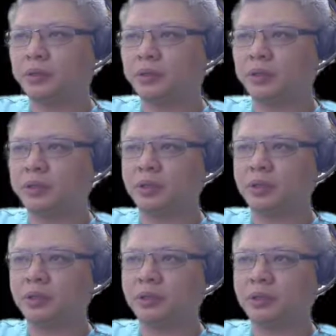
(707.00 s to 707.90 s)
Seeing
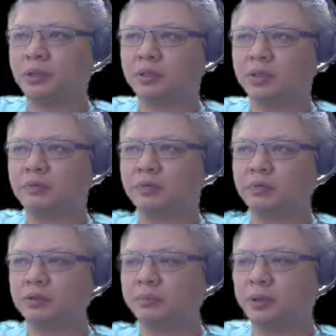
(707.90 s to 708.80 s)
that his elephant
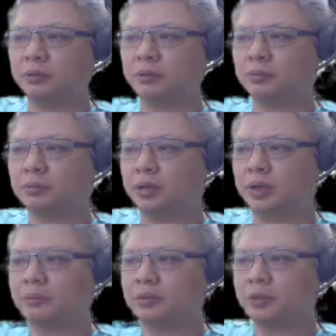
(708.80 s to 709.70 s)
was about to be
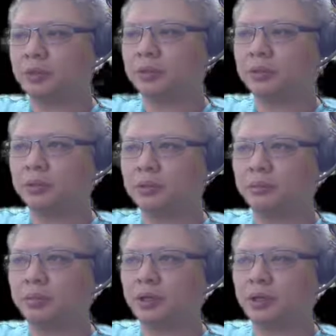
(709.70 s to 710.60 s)
captured,
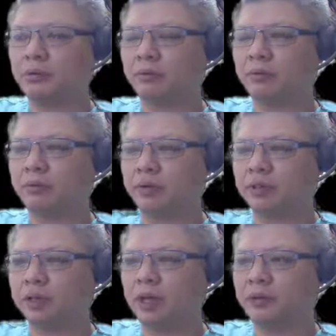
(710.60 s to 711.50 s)
the black king ran for
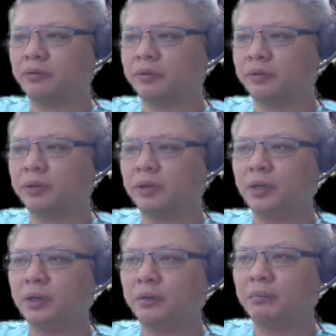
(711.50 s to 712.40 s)
his life,
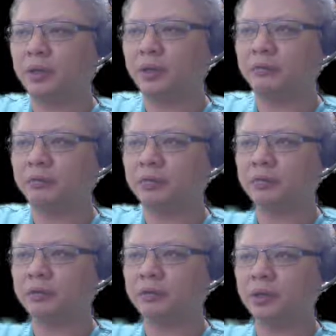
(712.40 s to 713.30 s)
but
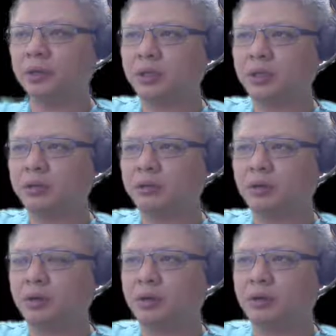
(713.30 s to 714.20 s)
unfortunately
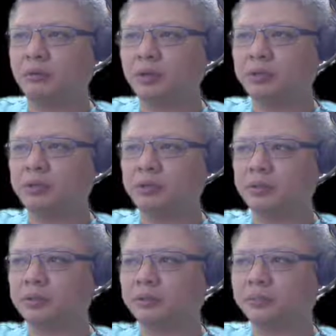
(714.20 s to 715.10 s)
red
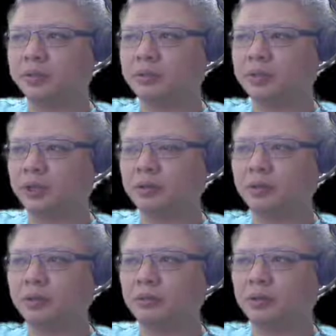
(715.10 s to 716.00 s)
still attacked
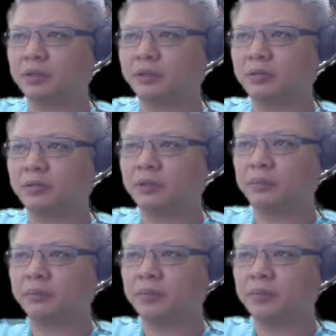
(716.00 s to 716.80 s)
aggressively.